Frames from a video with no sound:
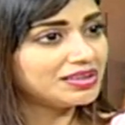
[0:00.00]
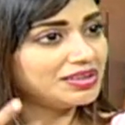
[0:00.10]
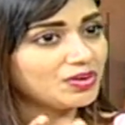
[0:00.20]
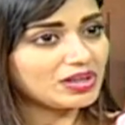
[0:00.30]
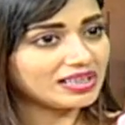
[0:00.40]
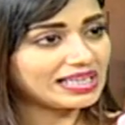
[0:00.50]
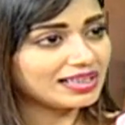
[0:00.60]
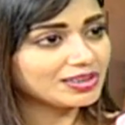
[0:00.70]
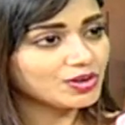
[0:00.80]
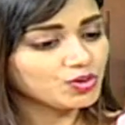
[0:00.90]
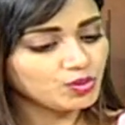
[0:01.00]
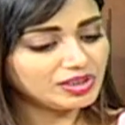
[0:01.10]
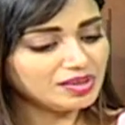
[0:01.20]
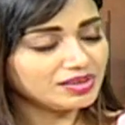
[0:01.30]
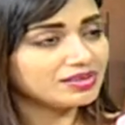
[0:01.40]
you know na character
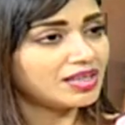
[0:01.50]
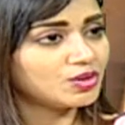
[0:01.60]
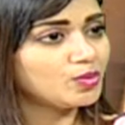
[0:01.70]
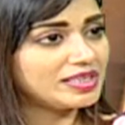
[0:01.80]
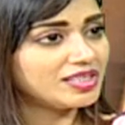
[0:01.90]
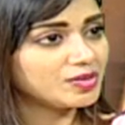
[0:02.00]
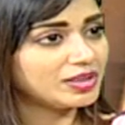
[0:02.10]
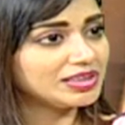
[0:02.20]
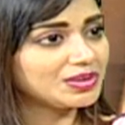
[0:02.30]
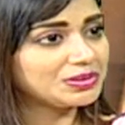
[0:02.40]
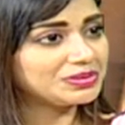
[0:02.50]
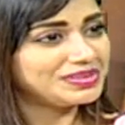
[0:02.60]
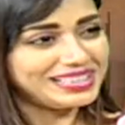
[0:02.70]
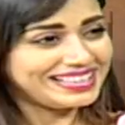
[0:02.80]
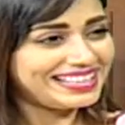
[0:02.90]
chusi naaku message padtaru
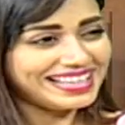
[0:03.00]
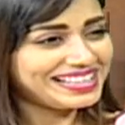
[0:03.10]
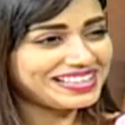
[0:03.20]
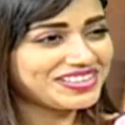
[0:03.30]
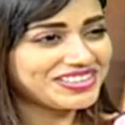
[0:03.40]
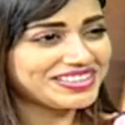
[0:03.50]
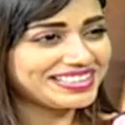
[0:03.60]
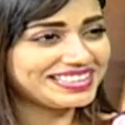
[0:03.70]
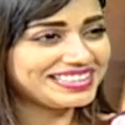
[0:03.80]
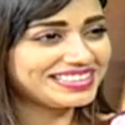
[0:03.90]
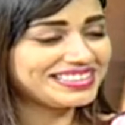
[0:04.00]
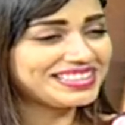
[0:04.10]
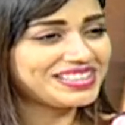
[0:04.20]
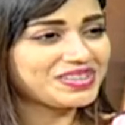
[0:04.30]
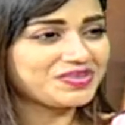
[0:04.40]
like okay. Yeah, you're in
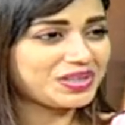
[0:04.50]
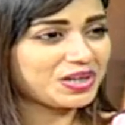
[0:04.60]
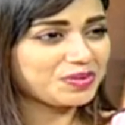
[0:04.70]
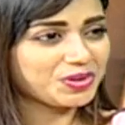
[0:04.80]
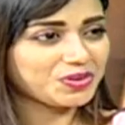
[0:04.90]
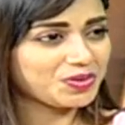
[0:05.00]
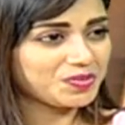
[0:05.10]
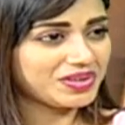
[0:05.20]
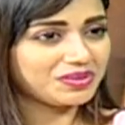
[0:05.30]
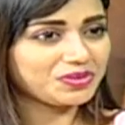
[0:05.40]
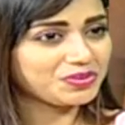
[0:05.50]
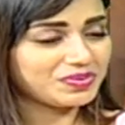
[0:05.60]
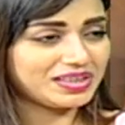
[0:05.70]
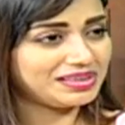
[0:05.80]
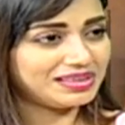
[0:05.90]
Viratapuram, you know,
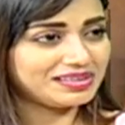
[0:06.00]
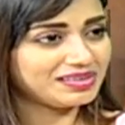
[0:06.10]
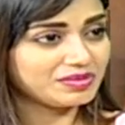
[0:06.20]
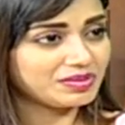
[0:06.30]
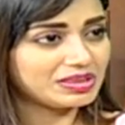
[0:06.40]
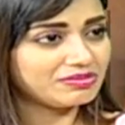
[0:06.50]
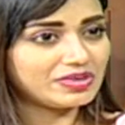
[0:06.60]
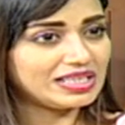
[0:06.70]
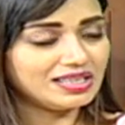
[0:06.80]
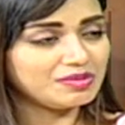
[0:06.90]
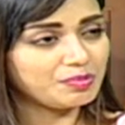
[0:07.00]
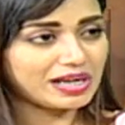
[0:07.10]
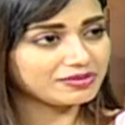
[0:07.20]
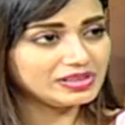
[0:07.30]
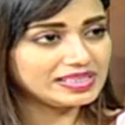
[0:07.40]
very
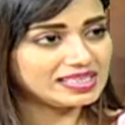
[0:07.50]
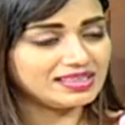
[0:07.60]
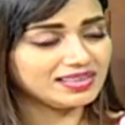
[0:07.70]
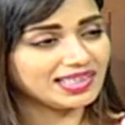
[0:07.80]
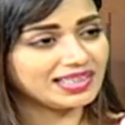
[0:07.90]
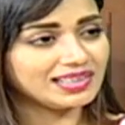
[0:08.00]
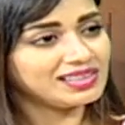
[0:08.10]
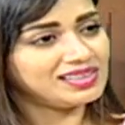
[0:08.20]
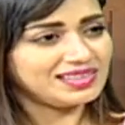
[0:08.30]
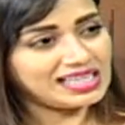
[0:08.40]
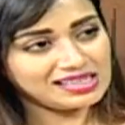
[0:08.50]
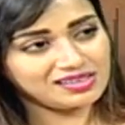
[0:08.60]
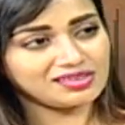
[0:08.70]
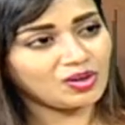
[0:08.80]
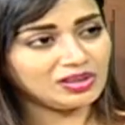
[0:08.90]
impactful scene ani. That's
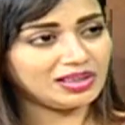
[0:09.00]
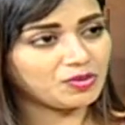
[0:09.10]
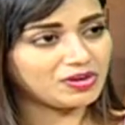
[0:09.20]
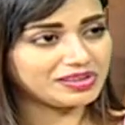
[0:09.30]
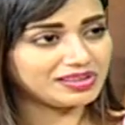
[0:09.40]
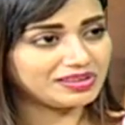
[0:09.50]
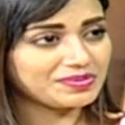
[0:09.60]
all I wanted.